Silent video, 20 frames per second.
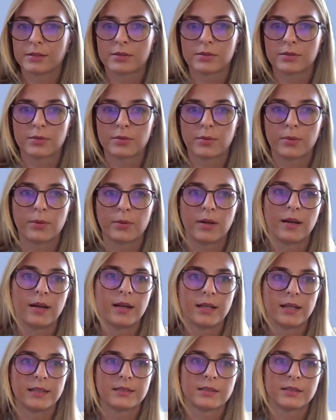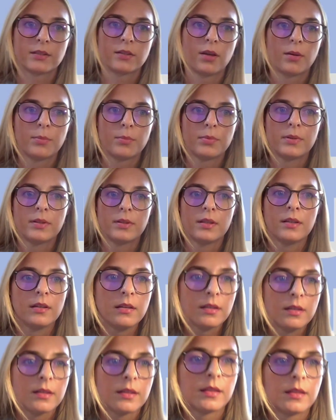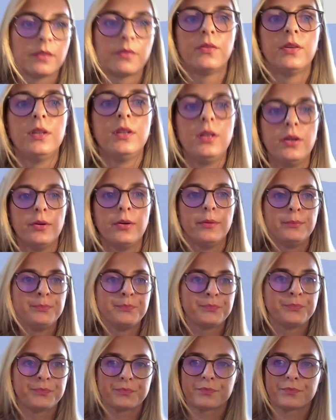so I stopped the video